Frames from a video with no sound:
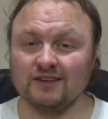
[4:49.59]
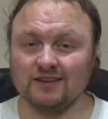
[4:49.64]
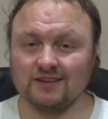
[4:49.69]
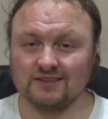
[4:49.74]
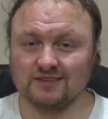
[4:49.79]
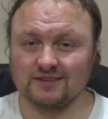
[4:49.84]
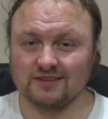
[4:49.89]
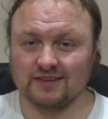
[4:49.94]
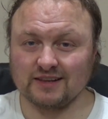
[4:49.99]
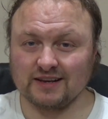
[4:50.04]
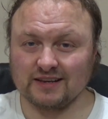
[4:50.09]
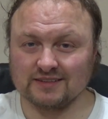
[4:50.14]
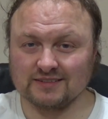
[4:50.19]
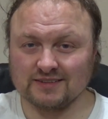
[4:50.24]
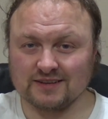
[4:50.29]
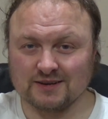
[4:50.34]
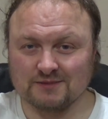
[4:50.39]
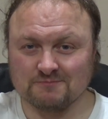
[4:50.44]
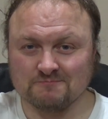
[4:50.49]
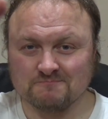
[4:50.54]
Until the next
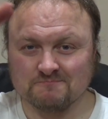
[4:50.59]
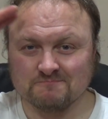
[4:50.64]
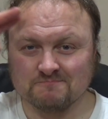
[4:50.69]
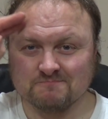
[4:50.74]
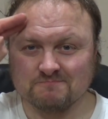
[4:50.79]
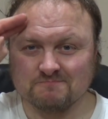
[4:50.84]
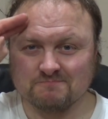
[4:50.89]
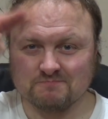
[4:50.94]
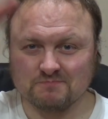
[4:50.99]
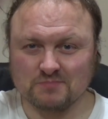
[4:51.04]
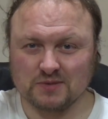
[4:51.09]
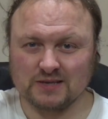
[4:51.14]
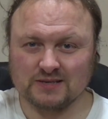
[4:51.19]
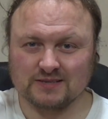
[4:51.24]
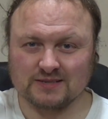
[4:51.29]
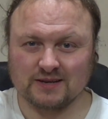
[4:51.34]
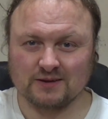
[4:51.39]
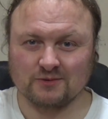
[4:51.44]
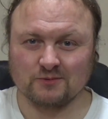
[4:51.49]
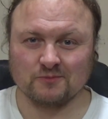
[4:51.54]
time, peace
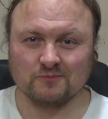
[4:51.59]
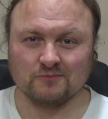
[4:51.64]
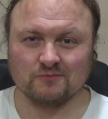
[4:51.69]
out.